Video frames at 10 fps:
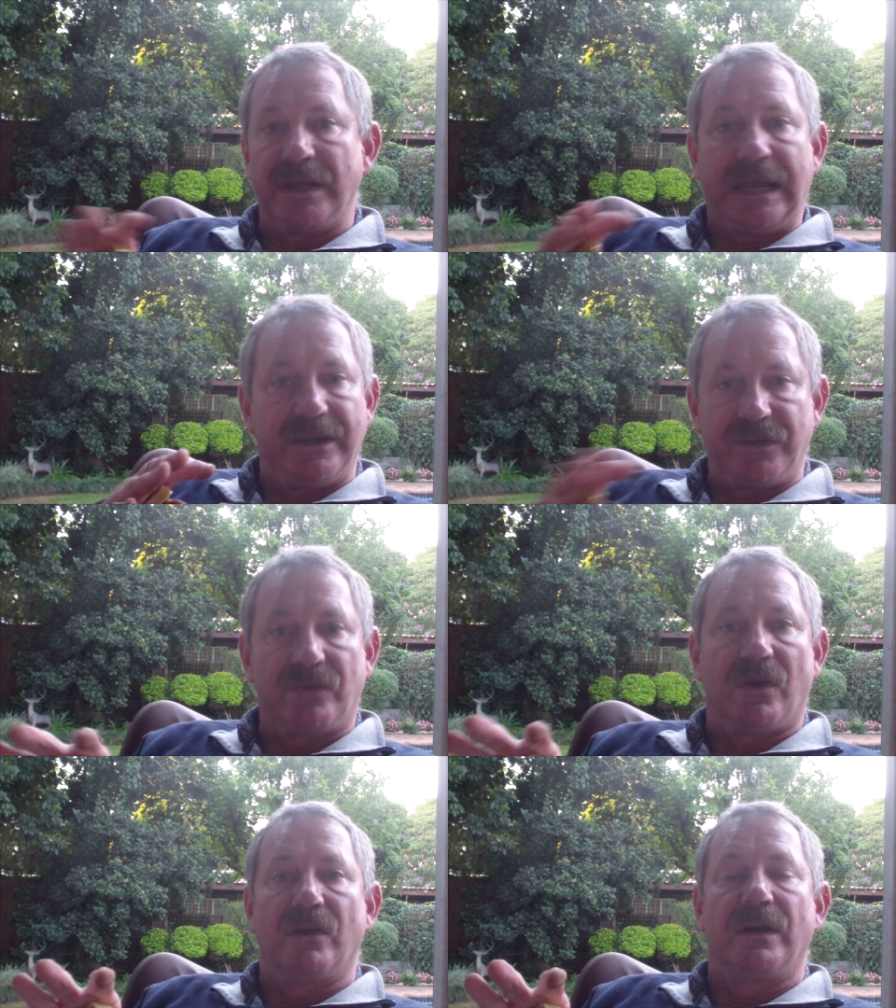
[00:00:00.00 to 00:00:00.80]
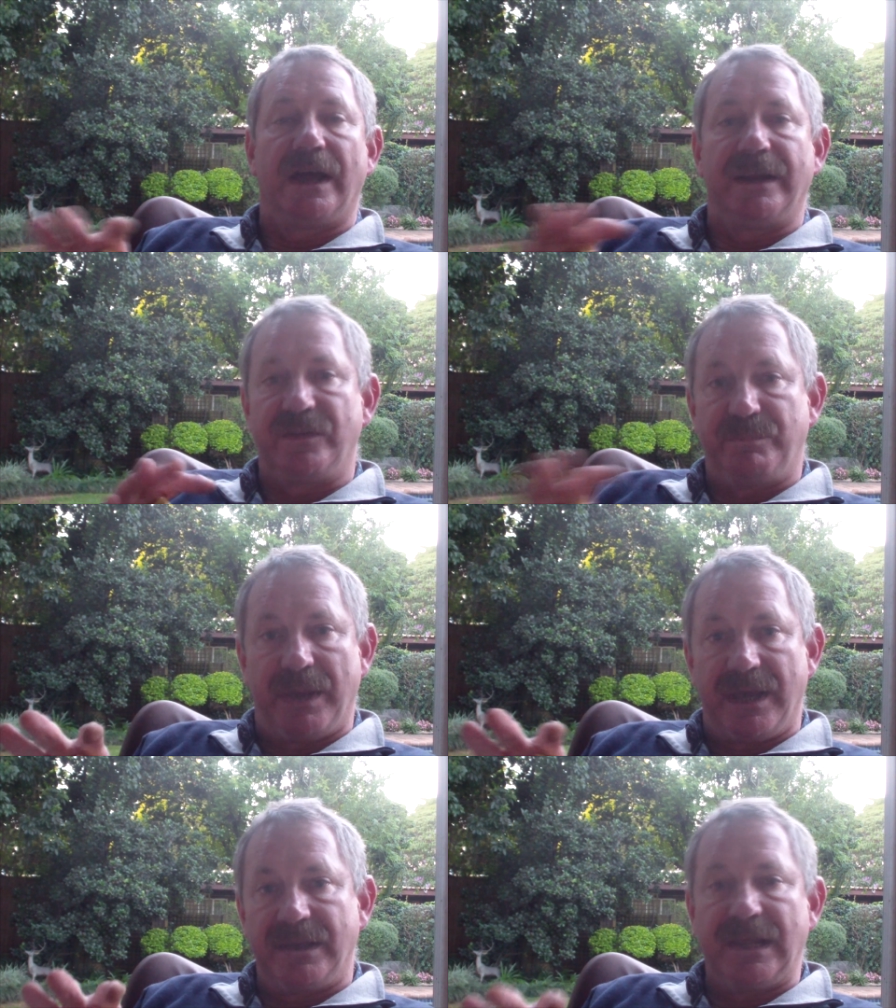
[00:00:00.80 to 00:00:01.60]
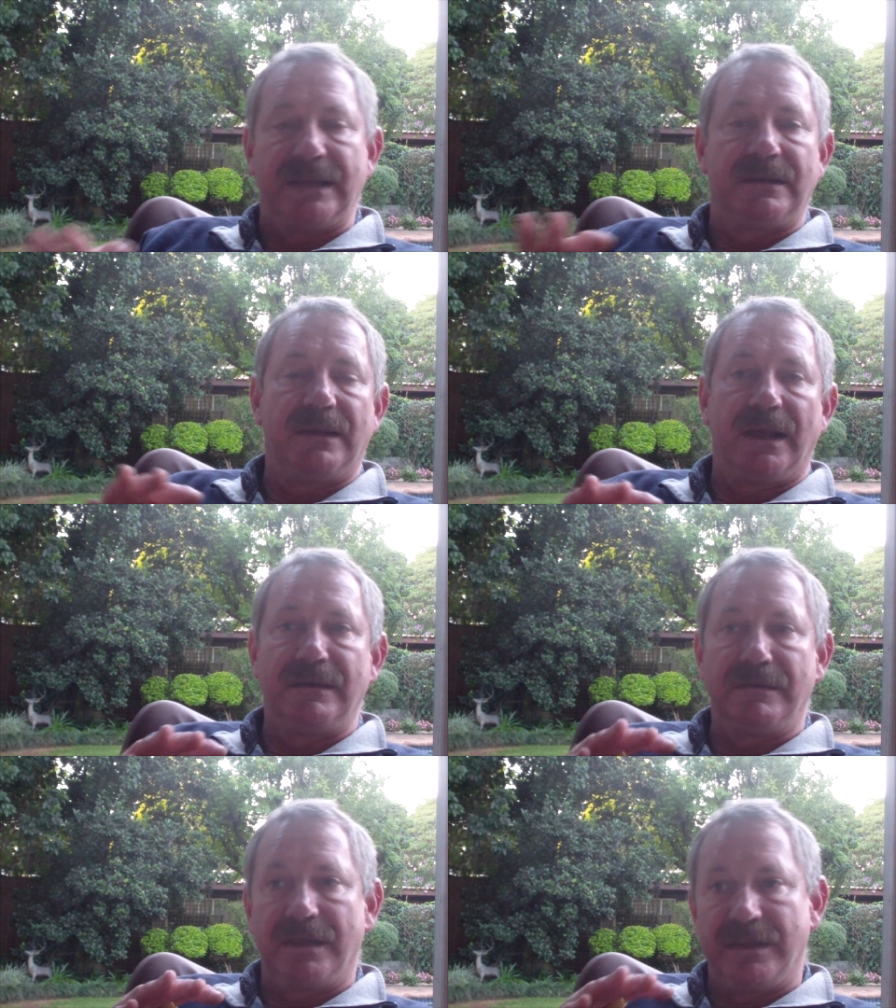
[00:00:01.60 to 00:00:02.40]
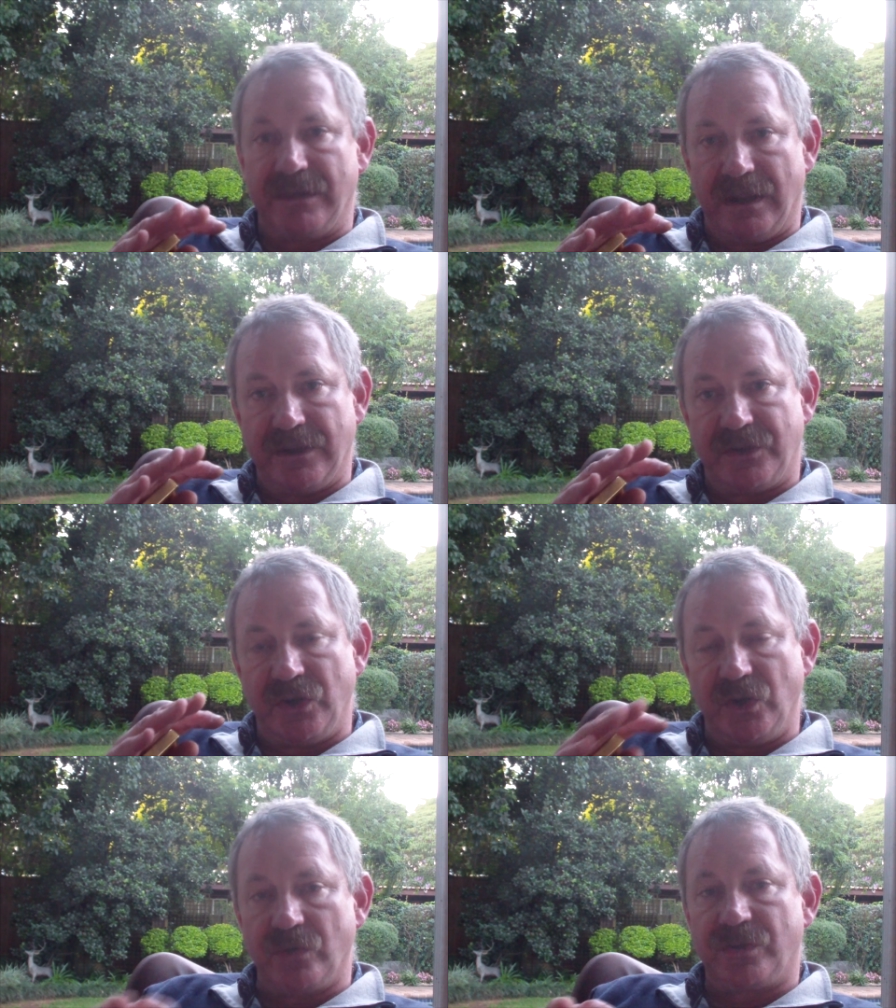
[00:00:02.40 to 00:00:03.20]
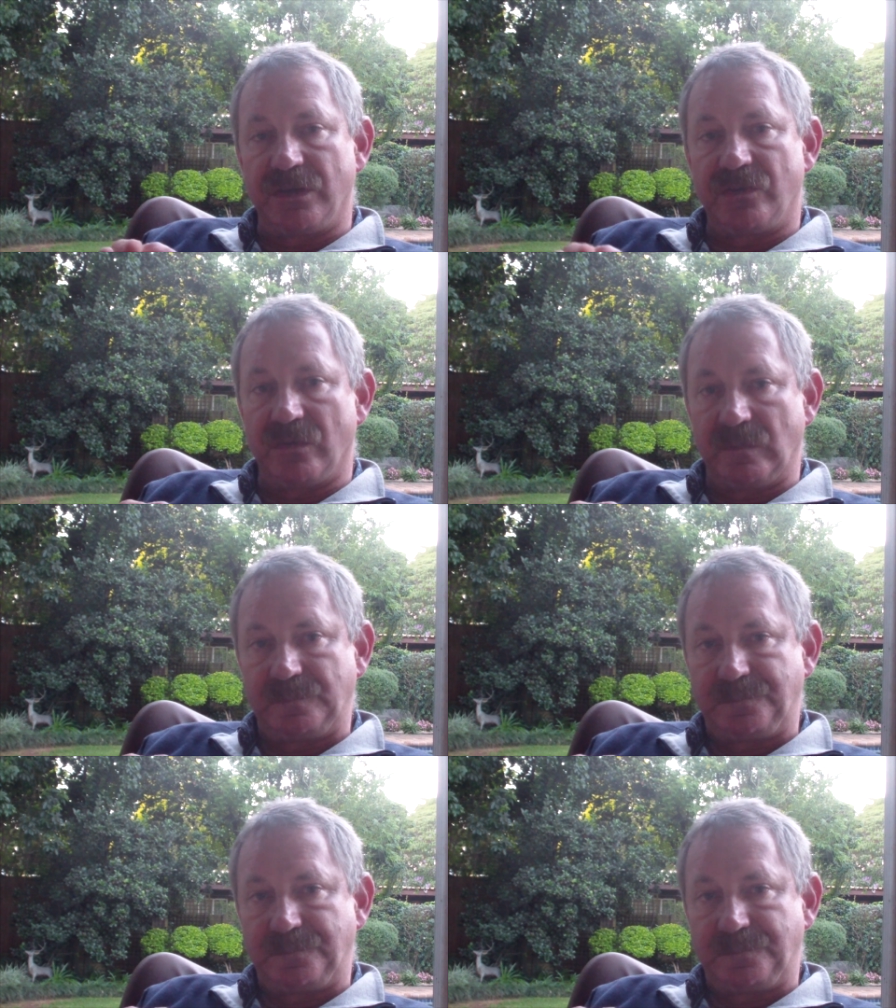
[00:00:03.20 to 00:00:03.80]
and it's wrong and it's bad and it's a huge issue.